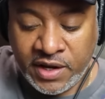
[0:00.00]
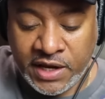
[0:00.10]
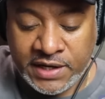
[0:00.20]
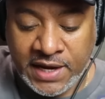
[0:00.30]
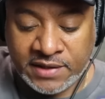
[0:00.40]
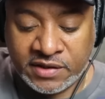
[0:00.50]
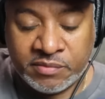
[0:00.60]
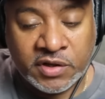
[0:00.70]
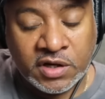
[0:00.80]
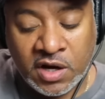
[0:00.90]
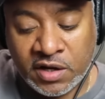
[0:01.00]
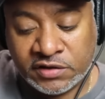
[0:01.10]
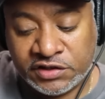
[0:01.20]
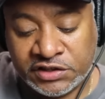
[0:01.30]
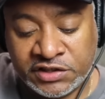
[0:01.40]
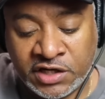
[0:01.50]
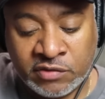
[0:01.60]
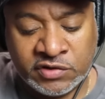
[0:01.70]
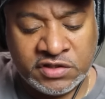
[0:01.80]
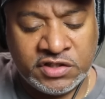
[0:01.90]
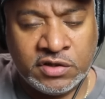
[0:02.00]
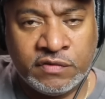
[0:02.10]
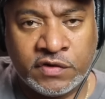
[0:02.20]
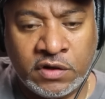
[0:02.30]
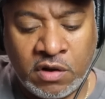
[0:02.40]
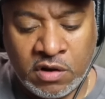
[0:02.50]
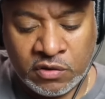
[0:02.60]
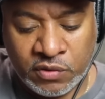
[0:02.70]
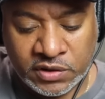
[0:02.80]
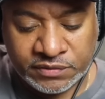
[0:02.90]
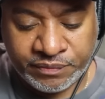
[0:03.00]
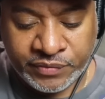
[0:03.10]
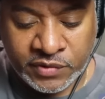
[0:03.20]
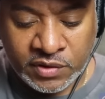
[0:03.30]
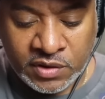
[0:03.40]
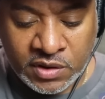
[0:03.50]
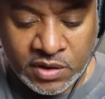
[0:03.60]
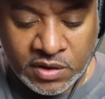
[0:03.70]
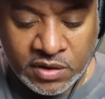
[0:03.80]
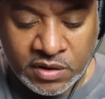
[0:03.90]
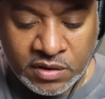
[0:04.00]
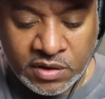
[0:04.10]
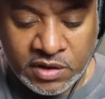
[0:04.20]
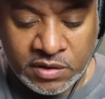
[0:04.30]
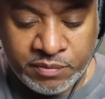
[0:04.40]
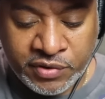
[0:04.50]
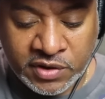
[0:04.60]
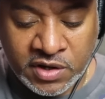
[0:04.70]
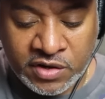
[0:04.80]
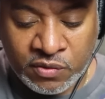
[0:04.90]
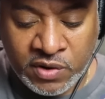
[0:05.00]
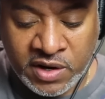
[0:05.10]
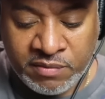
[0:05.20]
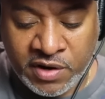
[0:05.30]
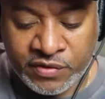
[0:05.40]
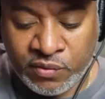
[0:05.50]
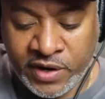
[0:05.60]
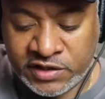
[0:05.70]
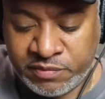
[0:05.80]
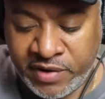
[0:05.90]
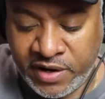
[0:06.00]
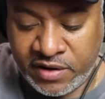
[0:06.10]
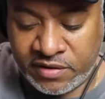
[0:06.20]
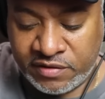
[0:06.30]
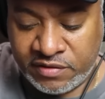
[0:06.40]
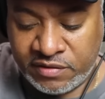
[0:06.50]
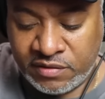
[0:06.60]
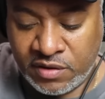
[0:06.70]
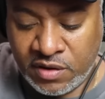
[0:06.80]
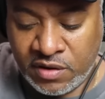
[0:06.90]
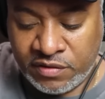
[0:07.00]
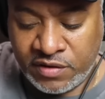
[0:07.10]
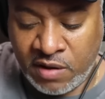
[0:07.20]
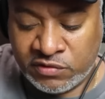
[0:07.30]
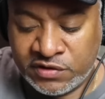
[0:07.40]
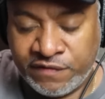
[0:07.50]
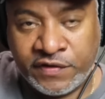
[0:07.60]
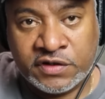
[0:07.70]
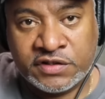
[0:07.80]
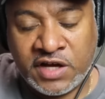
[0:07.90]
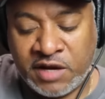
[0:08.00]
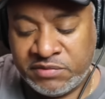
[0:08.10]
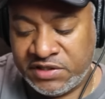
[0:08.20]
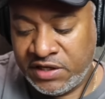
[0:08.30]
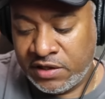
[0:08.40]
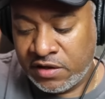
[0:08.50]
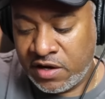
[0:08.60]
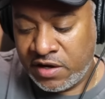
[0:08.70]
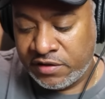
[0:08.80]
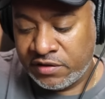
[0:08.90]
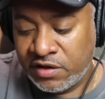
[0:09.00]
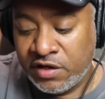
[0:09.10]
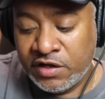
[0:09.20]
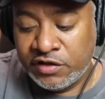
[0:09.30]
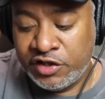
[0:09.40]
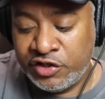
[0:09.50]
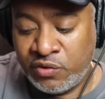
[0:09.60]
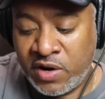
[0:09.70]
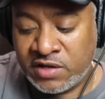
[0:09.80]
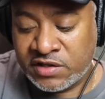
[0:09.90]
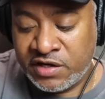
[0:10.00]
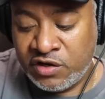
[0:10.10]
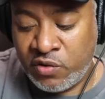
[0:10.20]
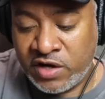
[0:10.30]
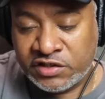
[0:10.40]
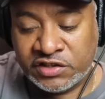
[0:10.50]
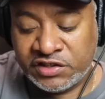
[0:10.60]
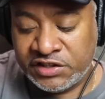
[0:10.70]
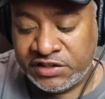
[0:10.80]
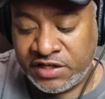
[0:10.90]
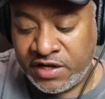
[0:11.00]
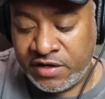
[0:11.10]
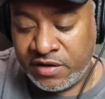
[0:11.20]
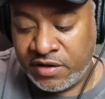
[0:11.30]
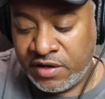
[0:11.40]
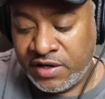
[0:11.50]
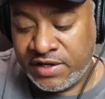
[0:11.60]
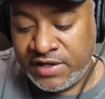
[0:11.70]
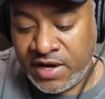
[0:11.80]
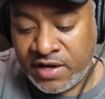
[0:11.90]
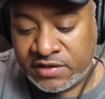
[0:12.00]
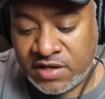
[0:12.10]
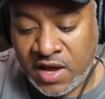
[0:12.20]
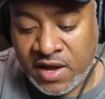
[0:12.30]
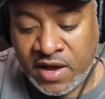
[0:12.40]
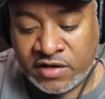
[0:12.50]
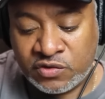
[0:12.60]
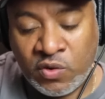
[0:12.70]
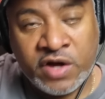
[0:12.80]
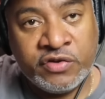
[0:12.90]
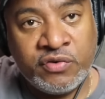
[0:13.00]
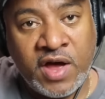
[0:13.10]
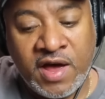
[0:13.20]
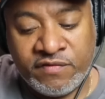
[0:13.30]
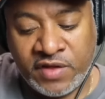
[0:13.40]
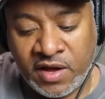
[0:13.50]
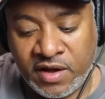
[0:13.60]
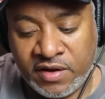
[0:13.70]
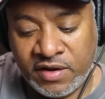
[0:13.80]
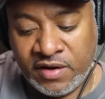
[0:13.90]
and handed him a gun. She said it was a silver long one. He put gun away by the waistband. That was the first time seeing a gun. Did you ask any questions? She said, yes, I asked, why do you have that?